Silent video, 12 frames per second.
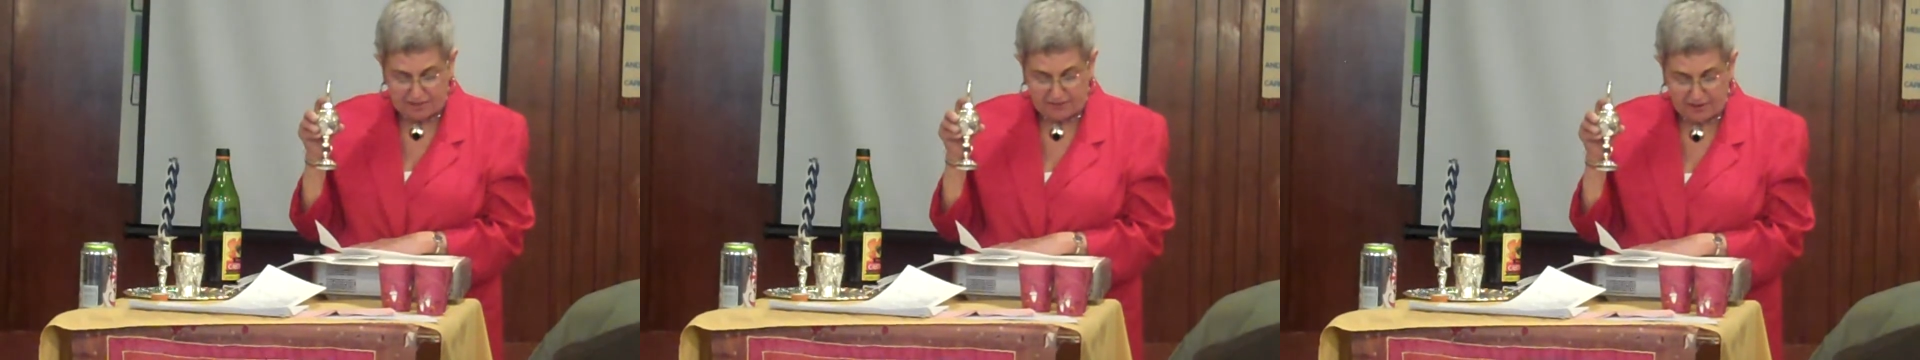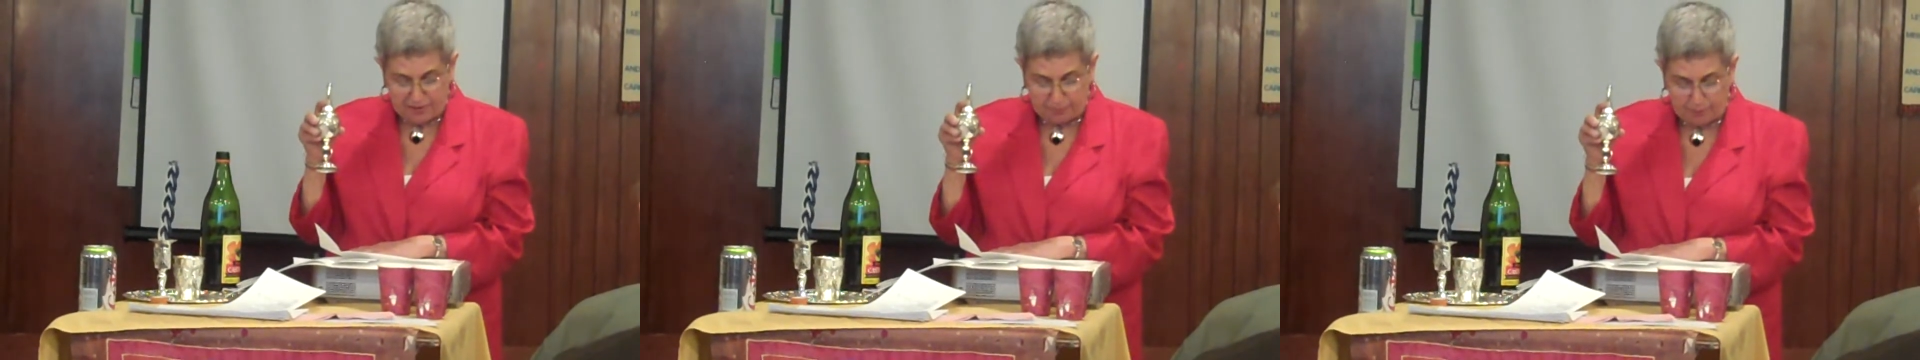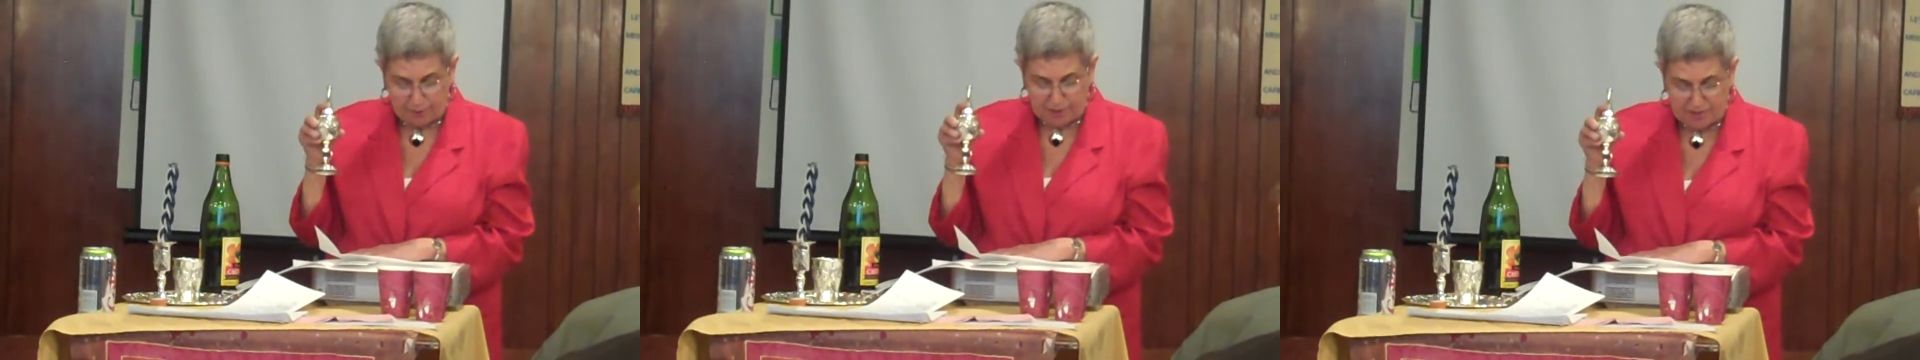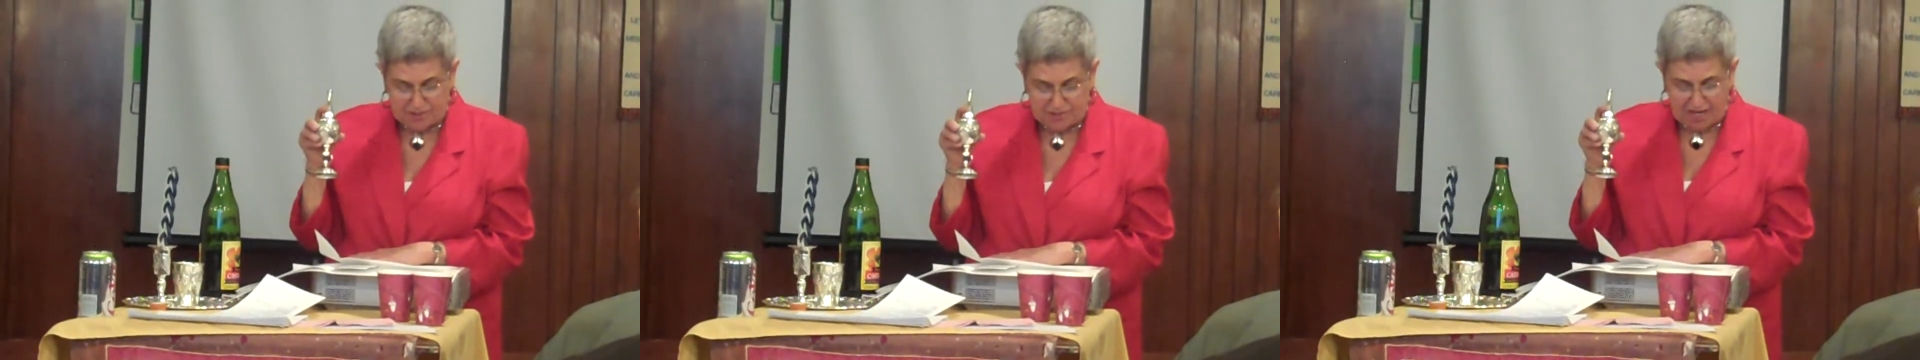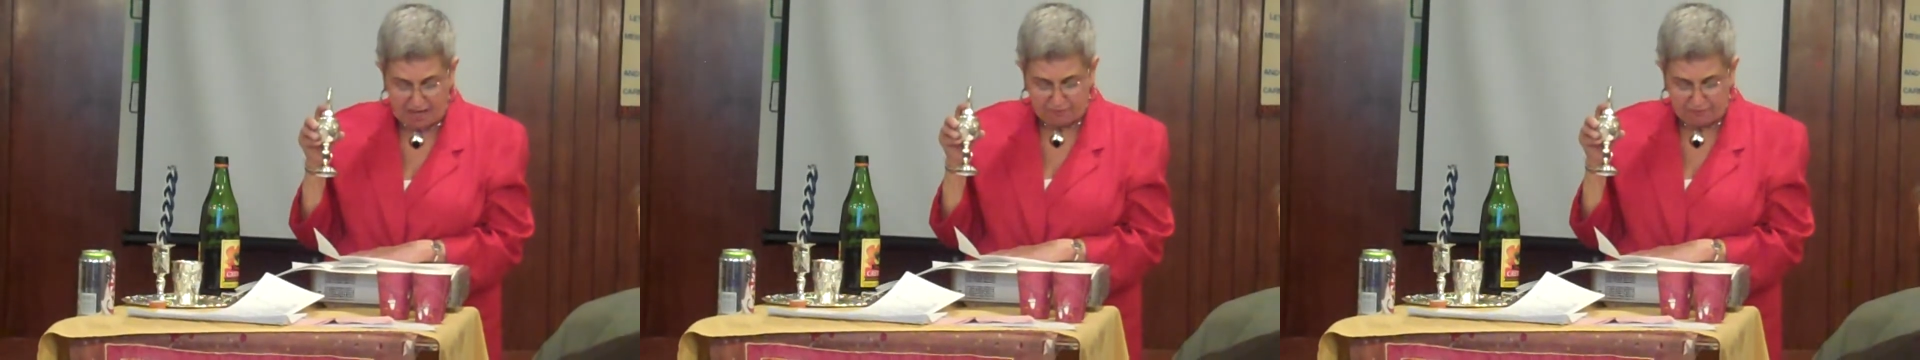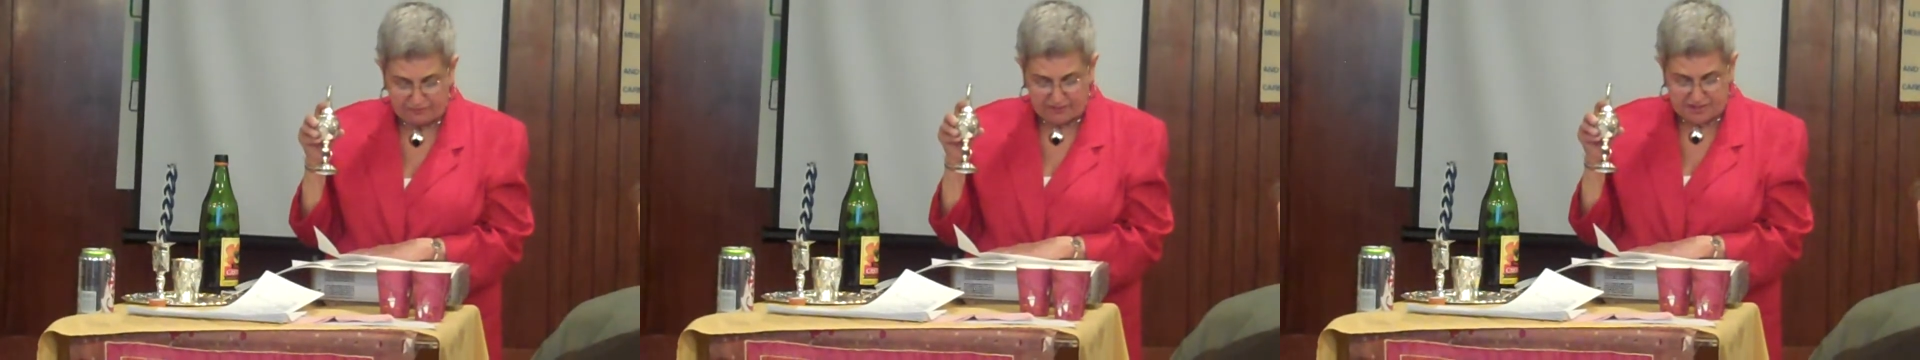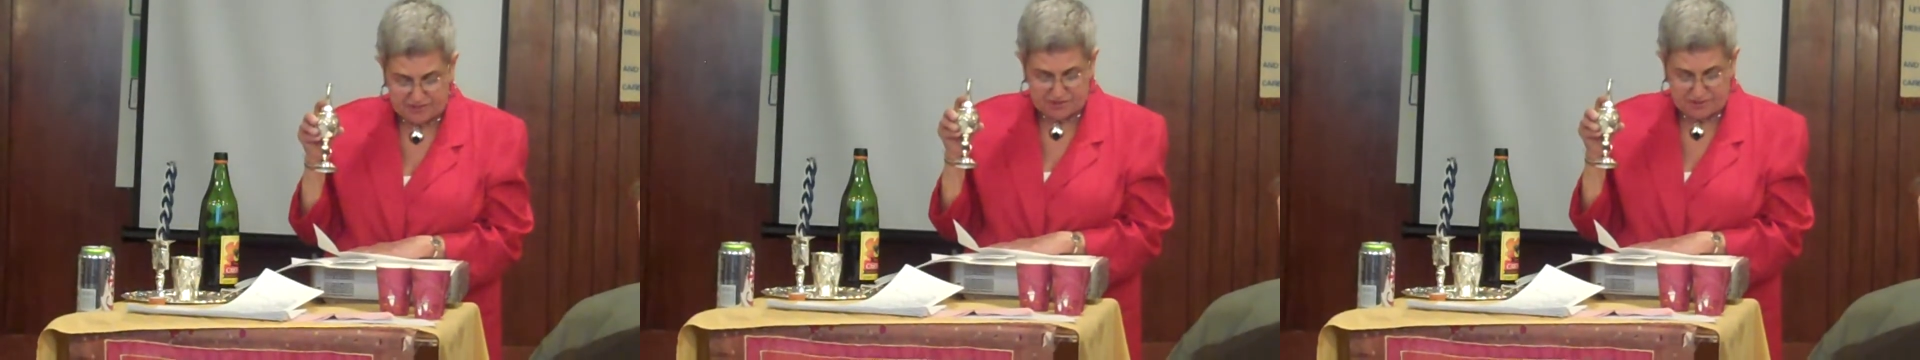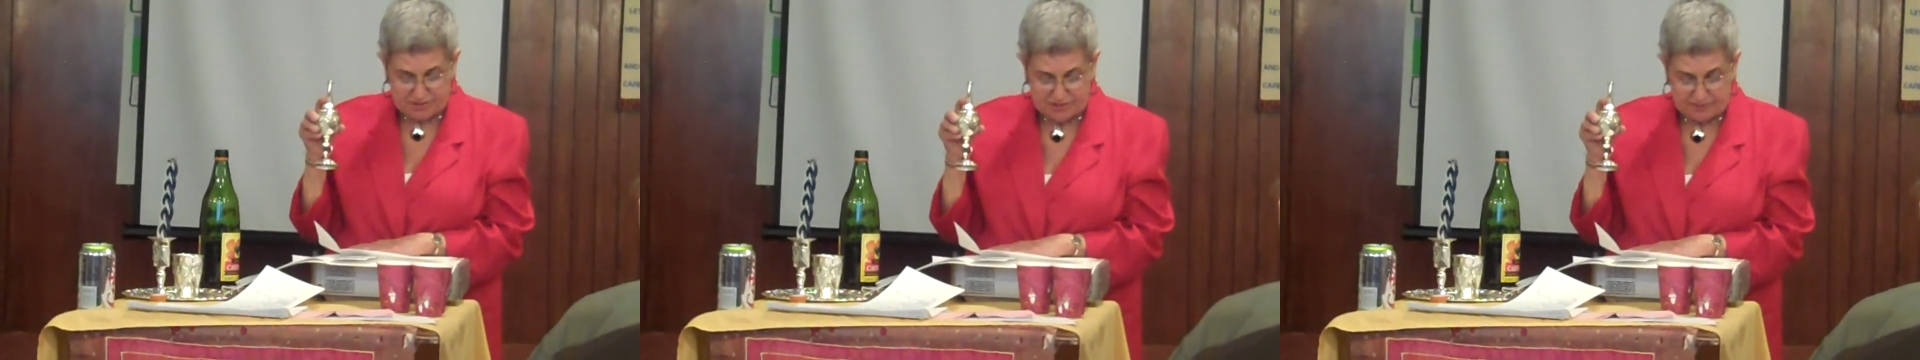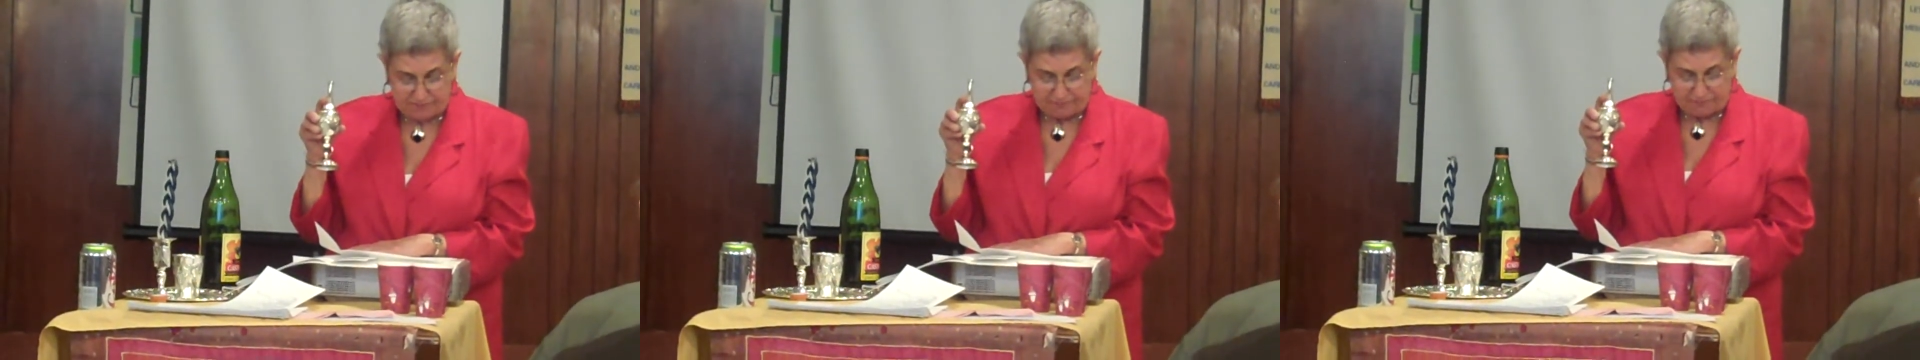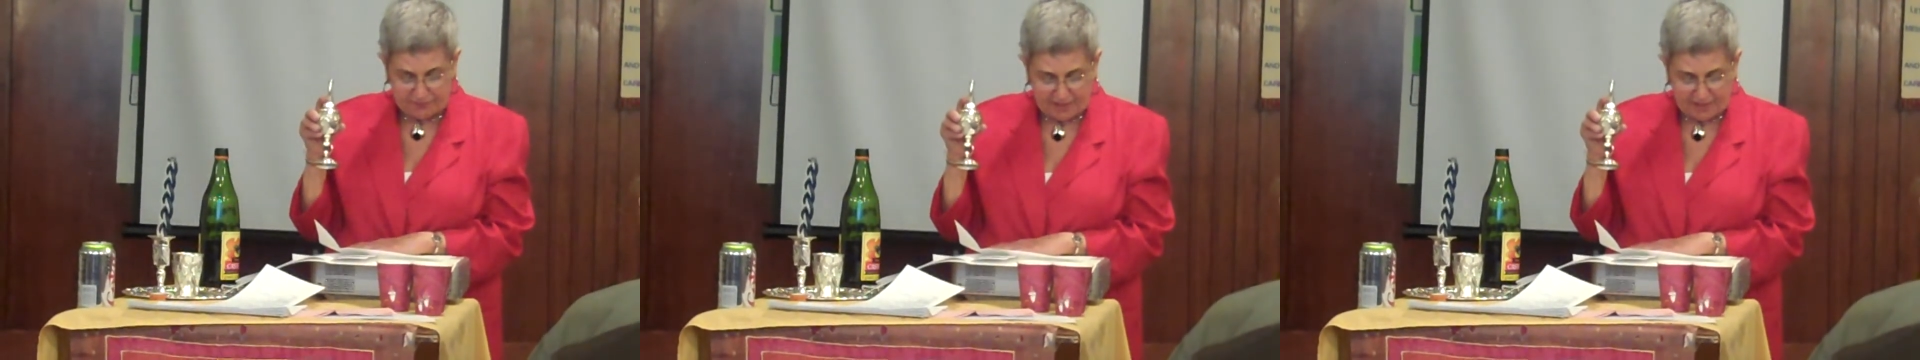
of other burning sacrifices.